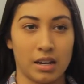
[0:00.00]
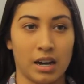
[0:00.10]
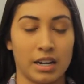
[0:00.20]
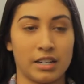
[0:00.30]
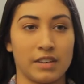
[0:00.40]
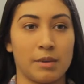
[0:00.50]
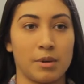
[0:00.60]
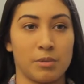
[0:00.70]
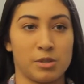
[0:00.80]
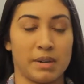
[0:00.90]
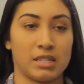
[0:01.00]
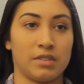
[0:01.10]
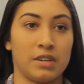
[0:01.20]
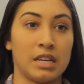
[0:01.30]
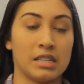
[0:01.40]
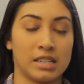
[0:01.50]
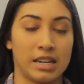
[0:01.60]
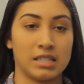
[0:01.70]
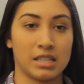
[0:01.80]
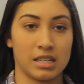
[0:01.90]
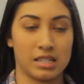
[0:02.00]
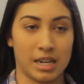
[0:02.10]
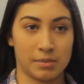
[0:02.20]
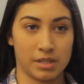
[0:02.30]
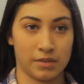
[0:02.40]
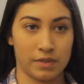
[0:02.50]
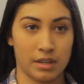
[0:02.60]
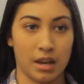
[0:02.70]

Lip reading: kind of gave me a perspective and insight into the types of